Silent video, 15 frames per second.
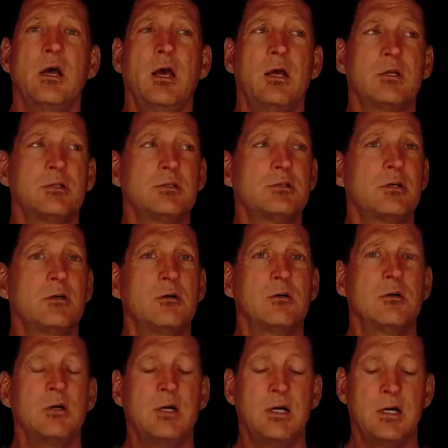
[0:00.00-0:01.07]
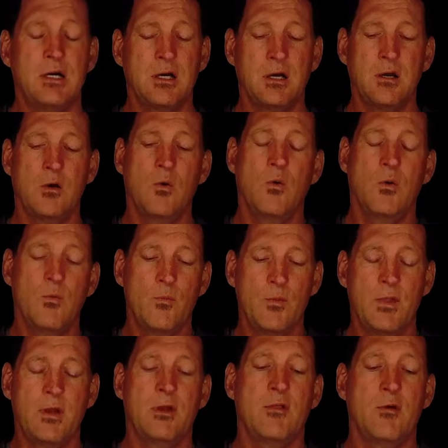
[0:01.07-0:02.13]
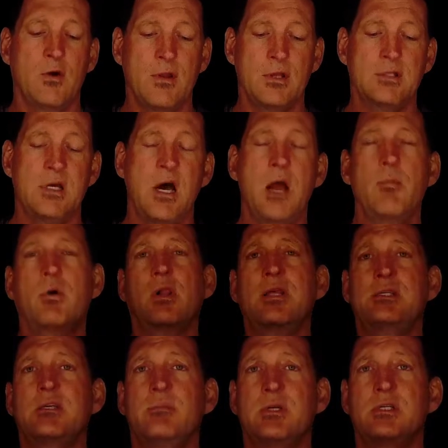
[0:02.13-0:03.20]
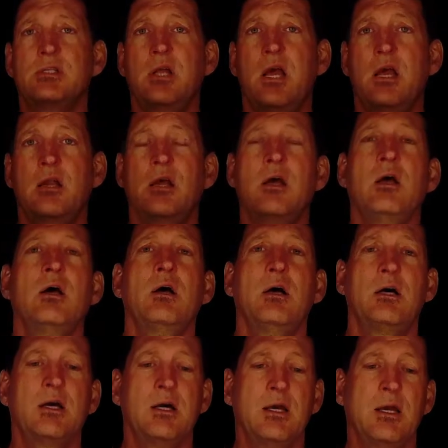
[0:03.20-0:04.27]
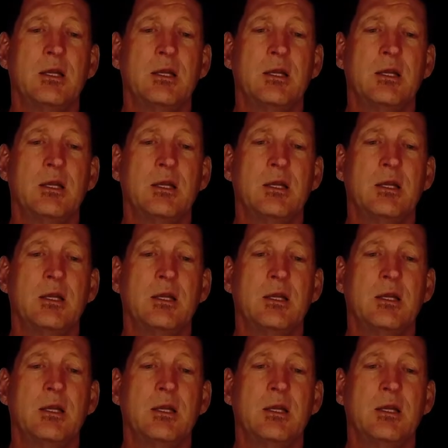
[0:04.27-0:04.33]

and so they're in this hyperglycemic state, but